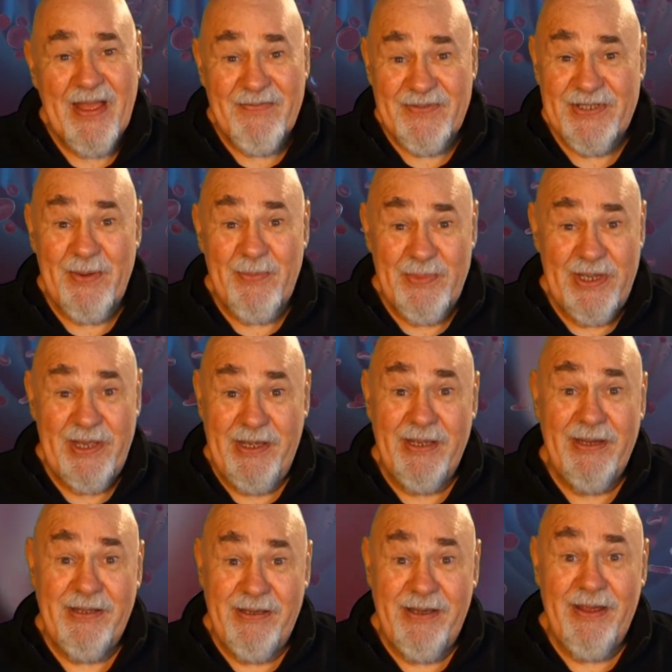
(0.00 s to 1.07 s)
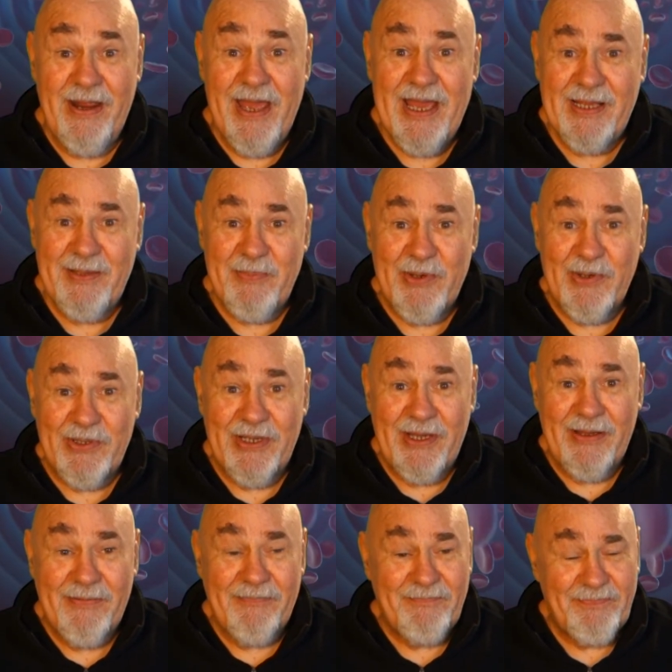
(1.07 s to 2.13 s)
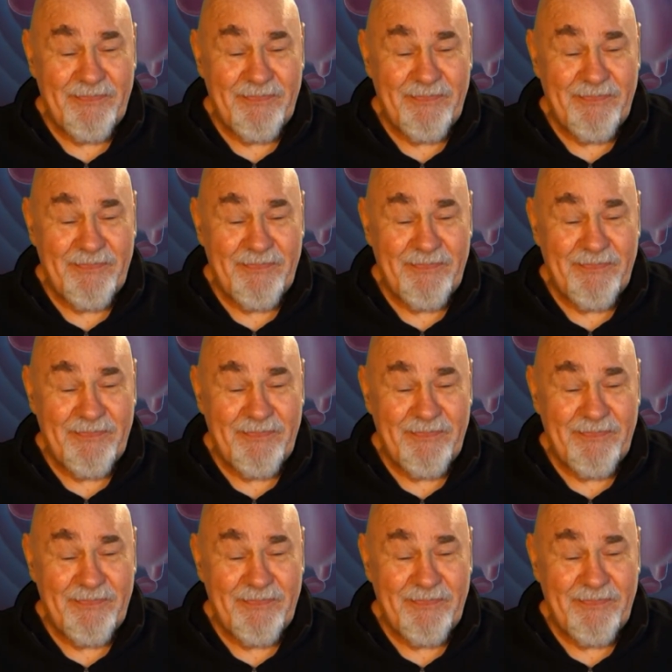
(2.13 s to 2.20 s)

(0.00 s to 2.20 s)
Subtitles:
If somebody can correct me on that.